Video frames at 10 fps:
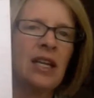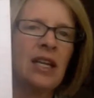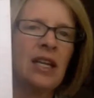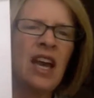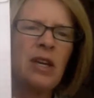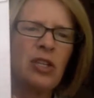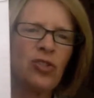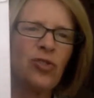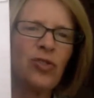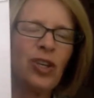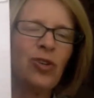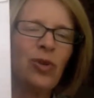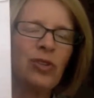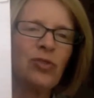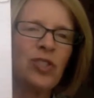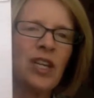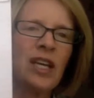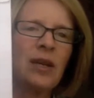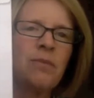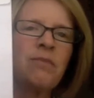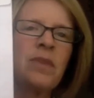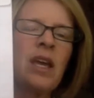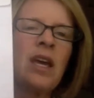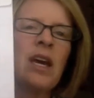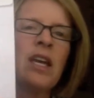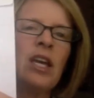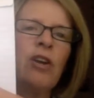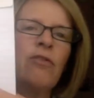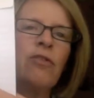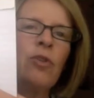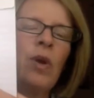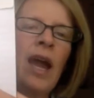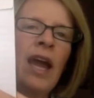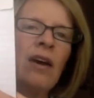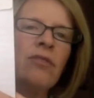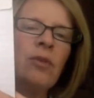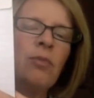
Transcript: I want to make sure that you understand. If you have the